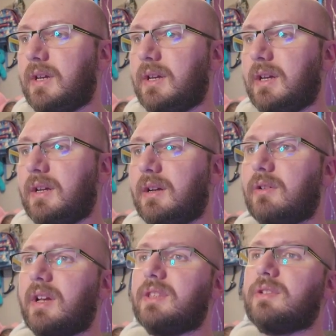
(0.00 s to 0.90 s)

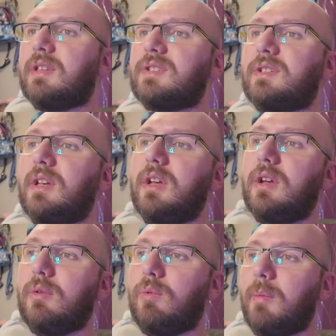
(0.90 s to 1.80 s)
Okay, so
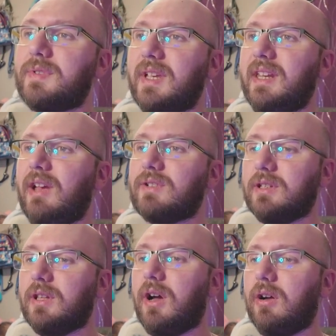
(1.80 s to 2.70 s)
what I'm seeing here is a
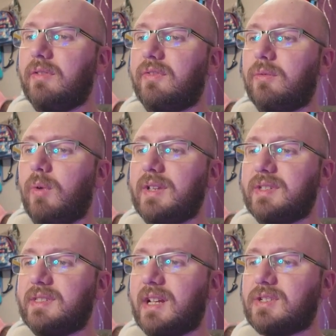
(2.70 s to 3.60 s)
lot of
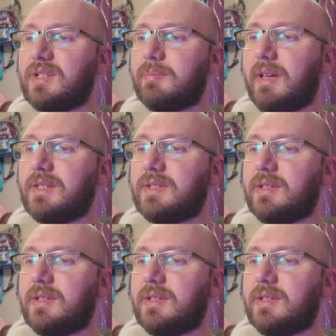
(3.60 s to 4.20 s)
wasted texture space